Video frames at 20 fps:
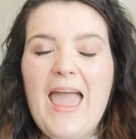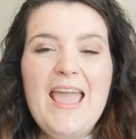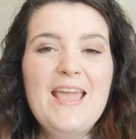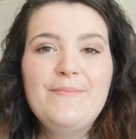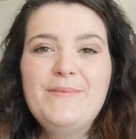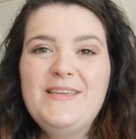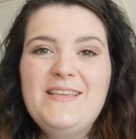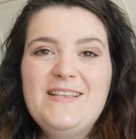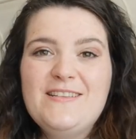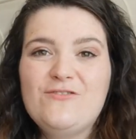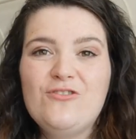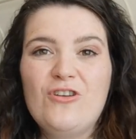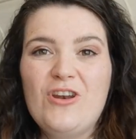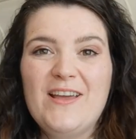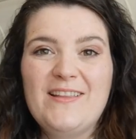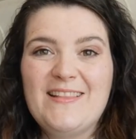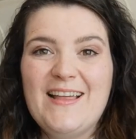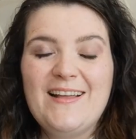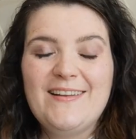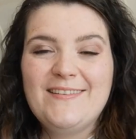Amy is not
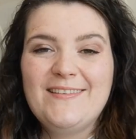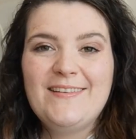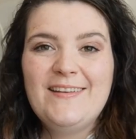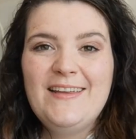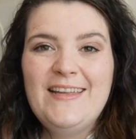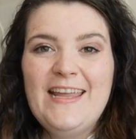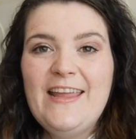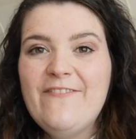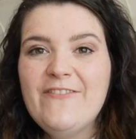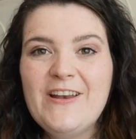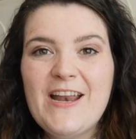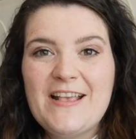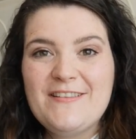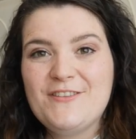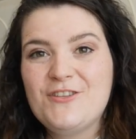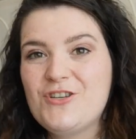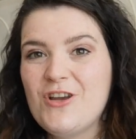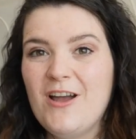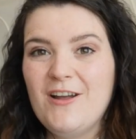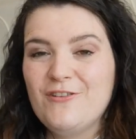like that. Even as
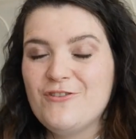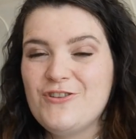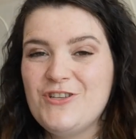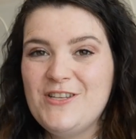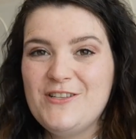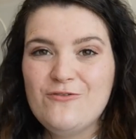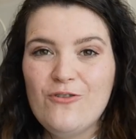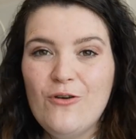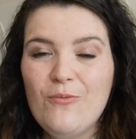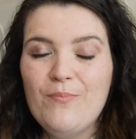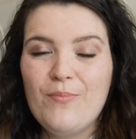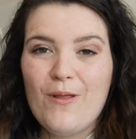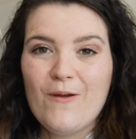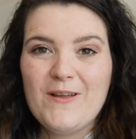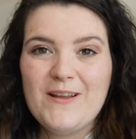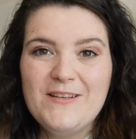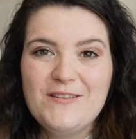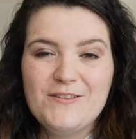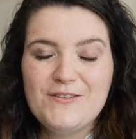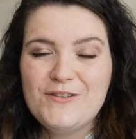a child, she is not
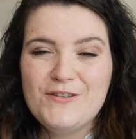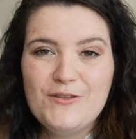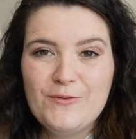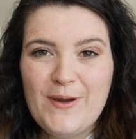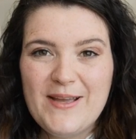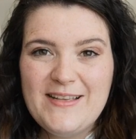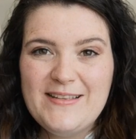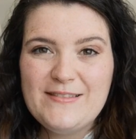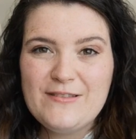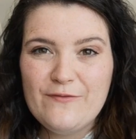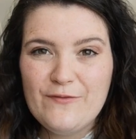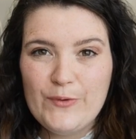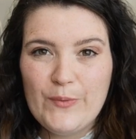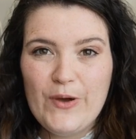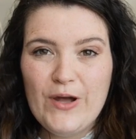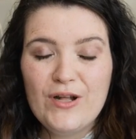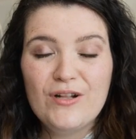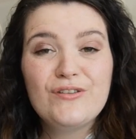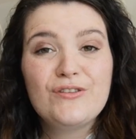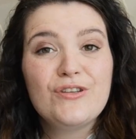blind to the ways of the
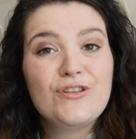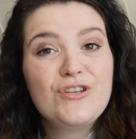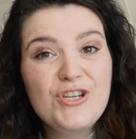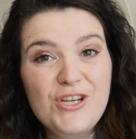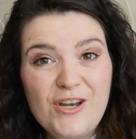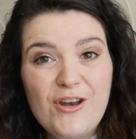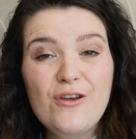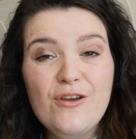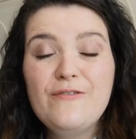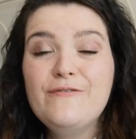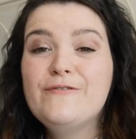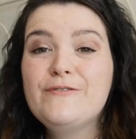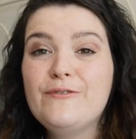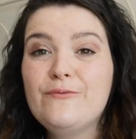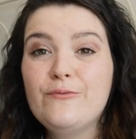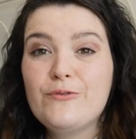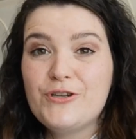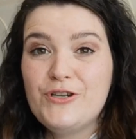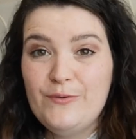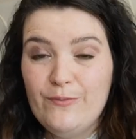world. She knows
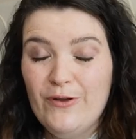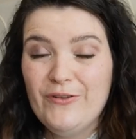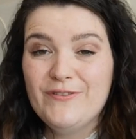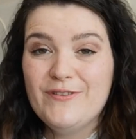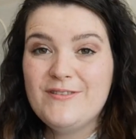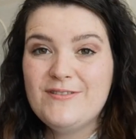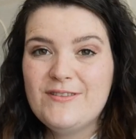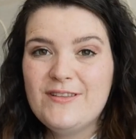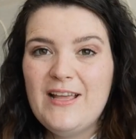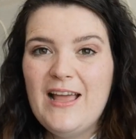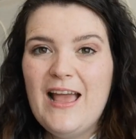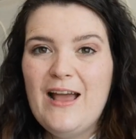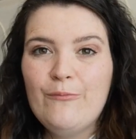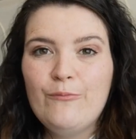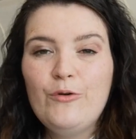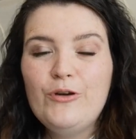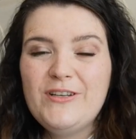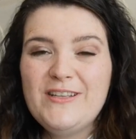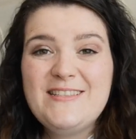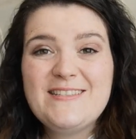what she wants
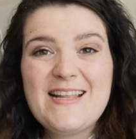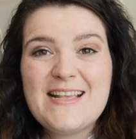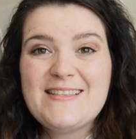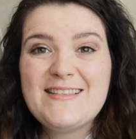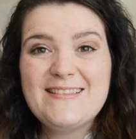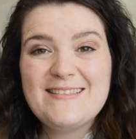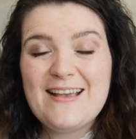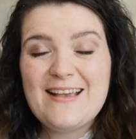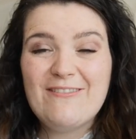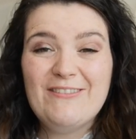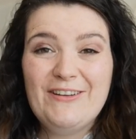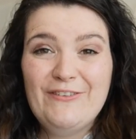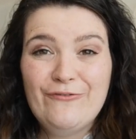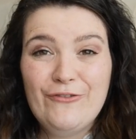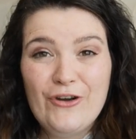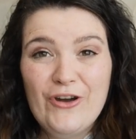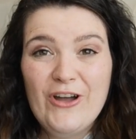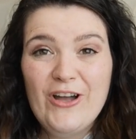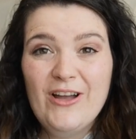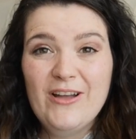and what is necessary
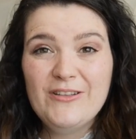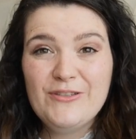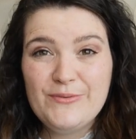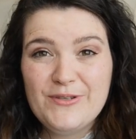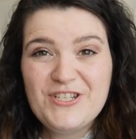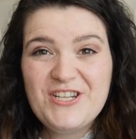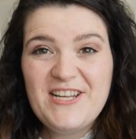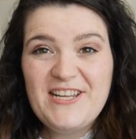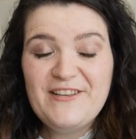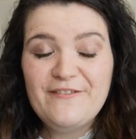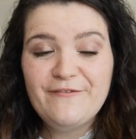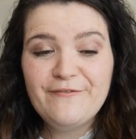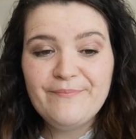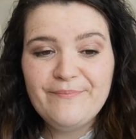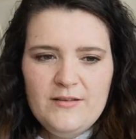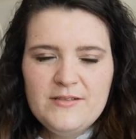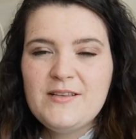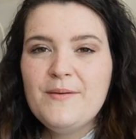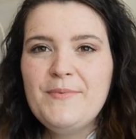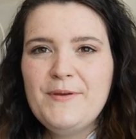for her to achieve.
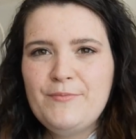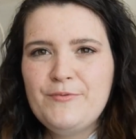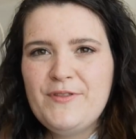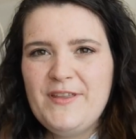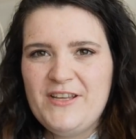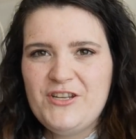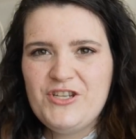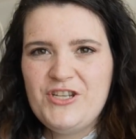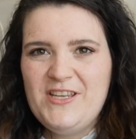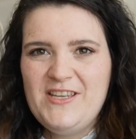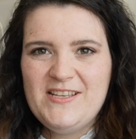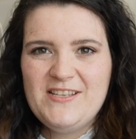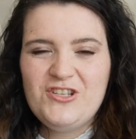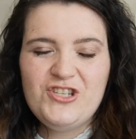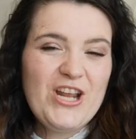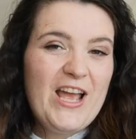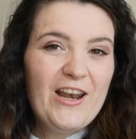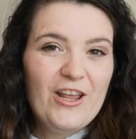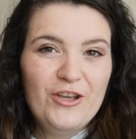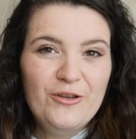Some people think she is
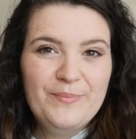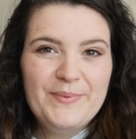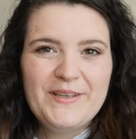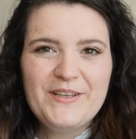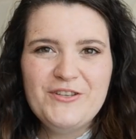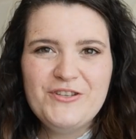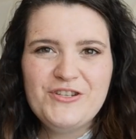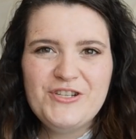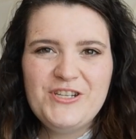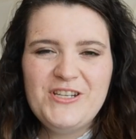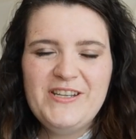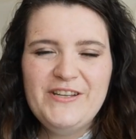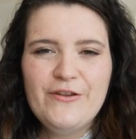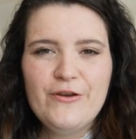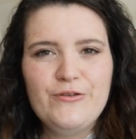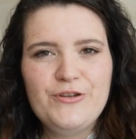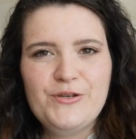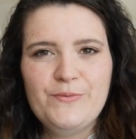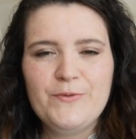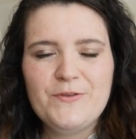shallow because she
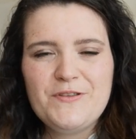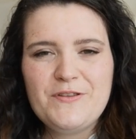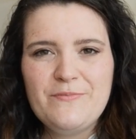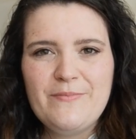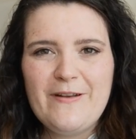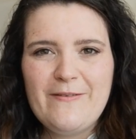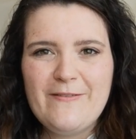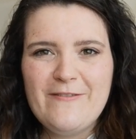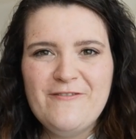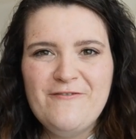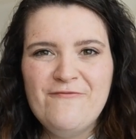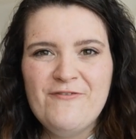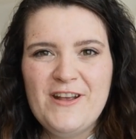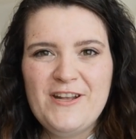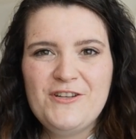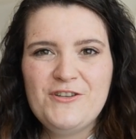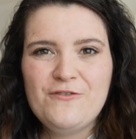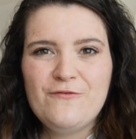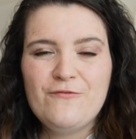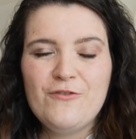knows she wants to marry
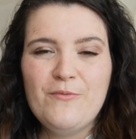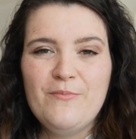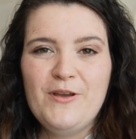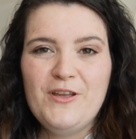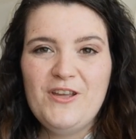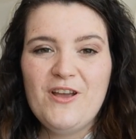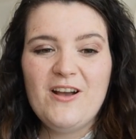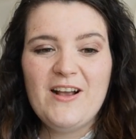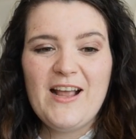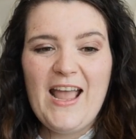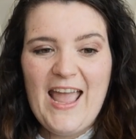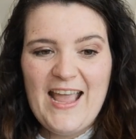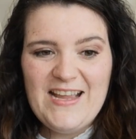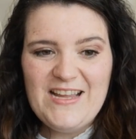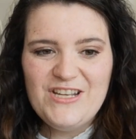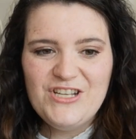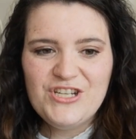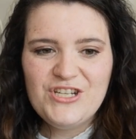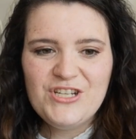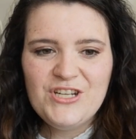rich from a young
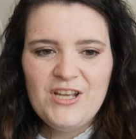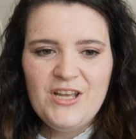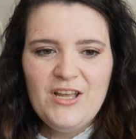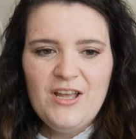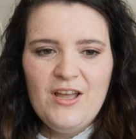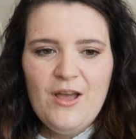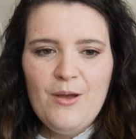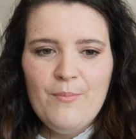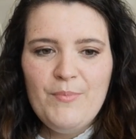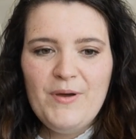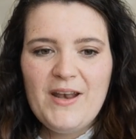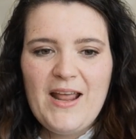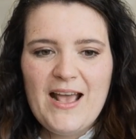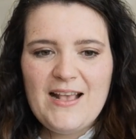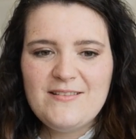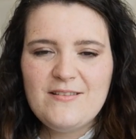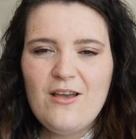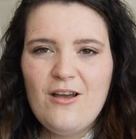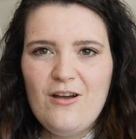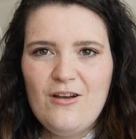age. But
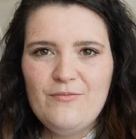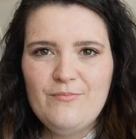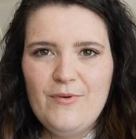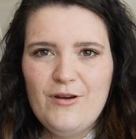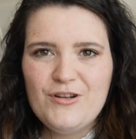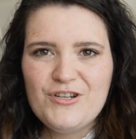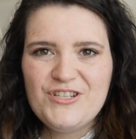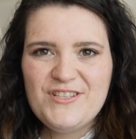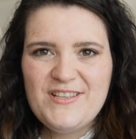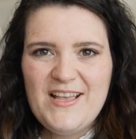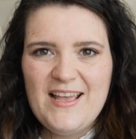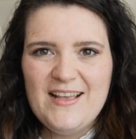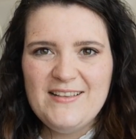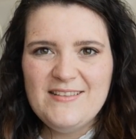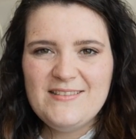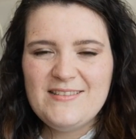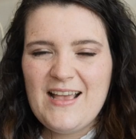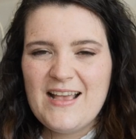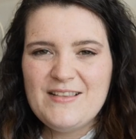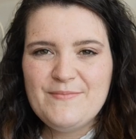as her Aunt March
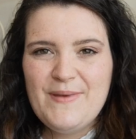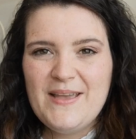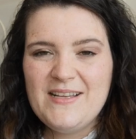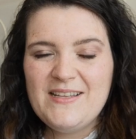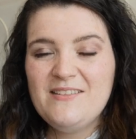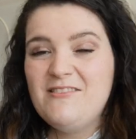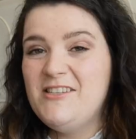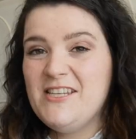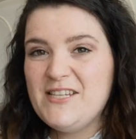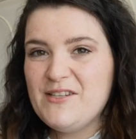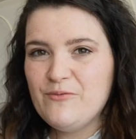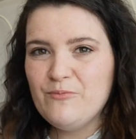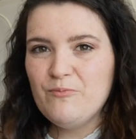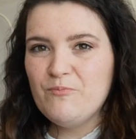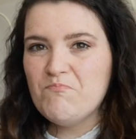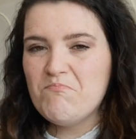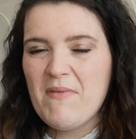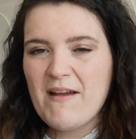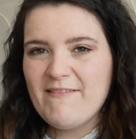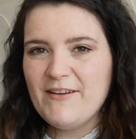says, as Meg didn't
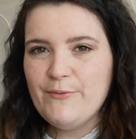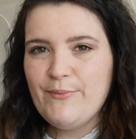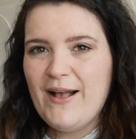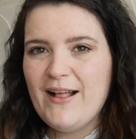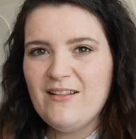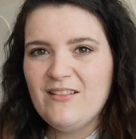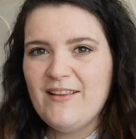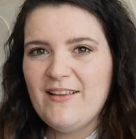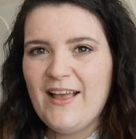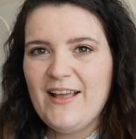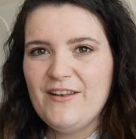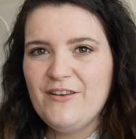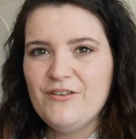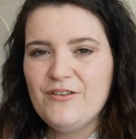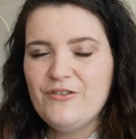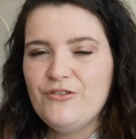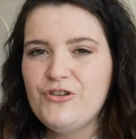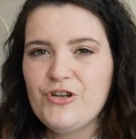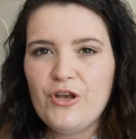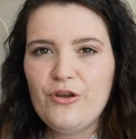marry well
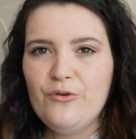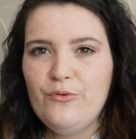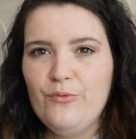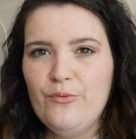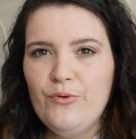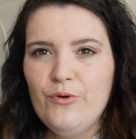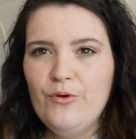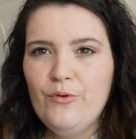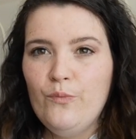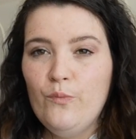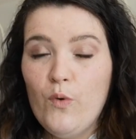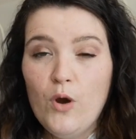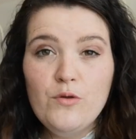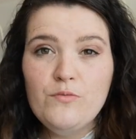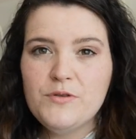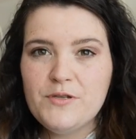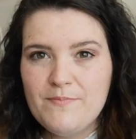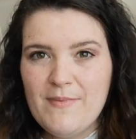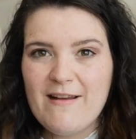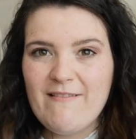and Jo
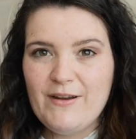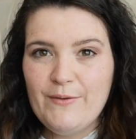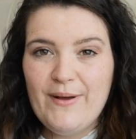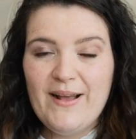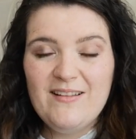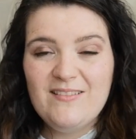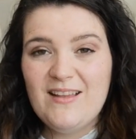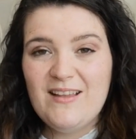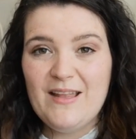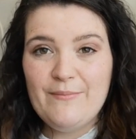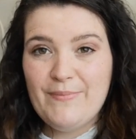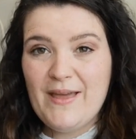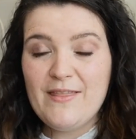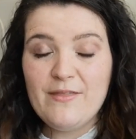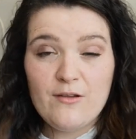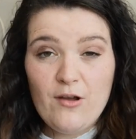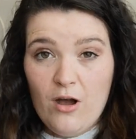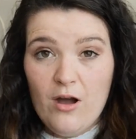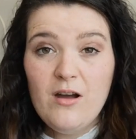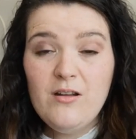won't marry well and
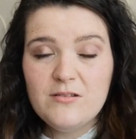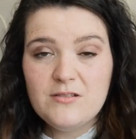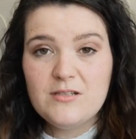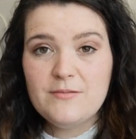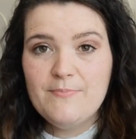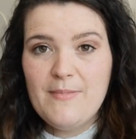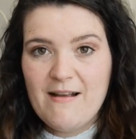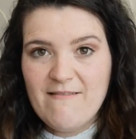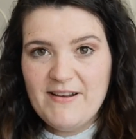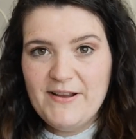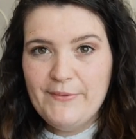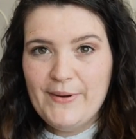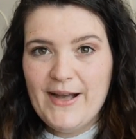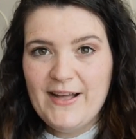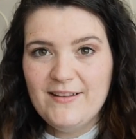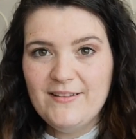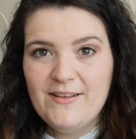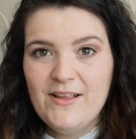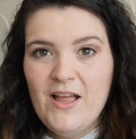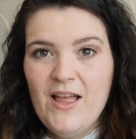Beth can't marry
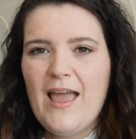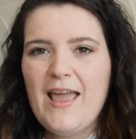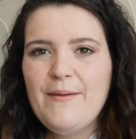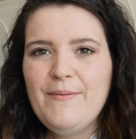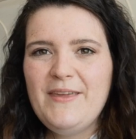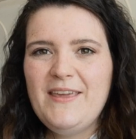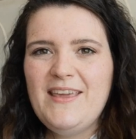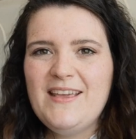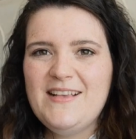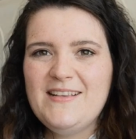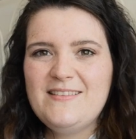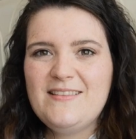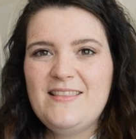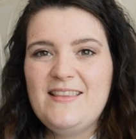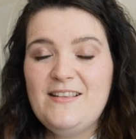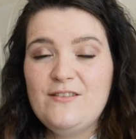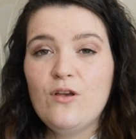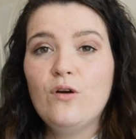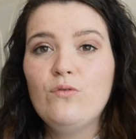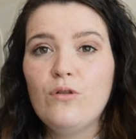well, Amy is
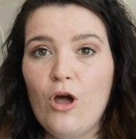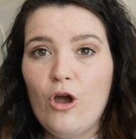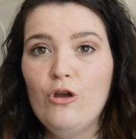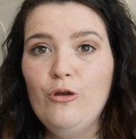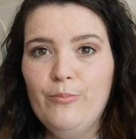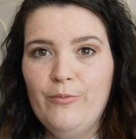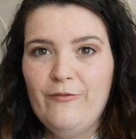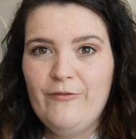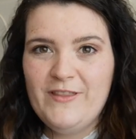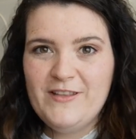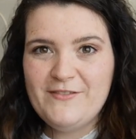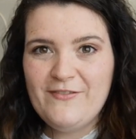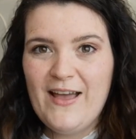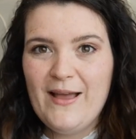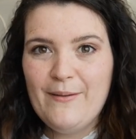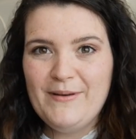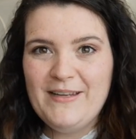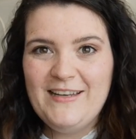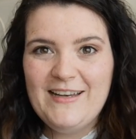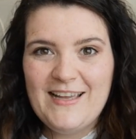the sole hope for this
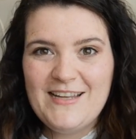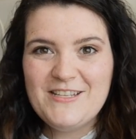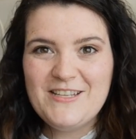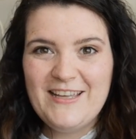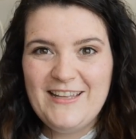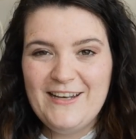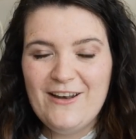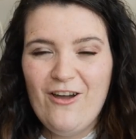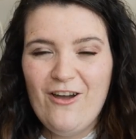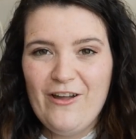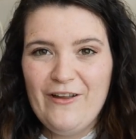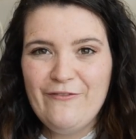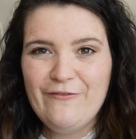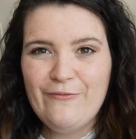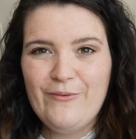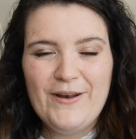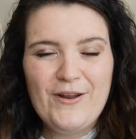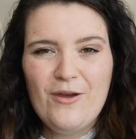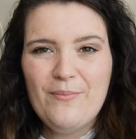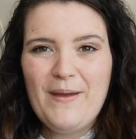family later in life
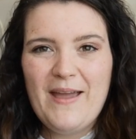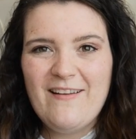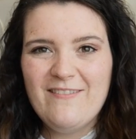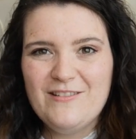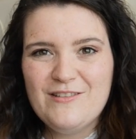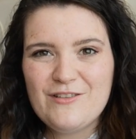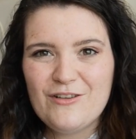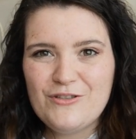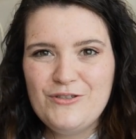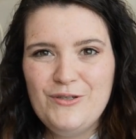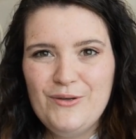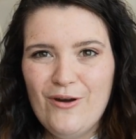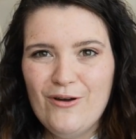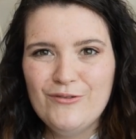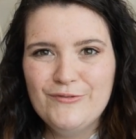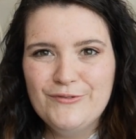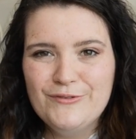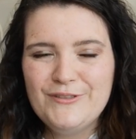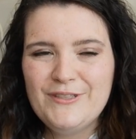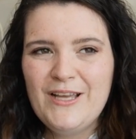when her parents are too
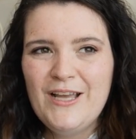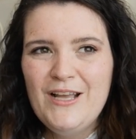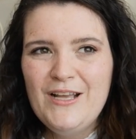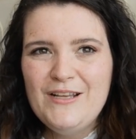old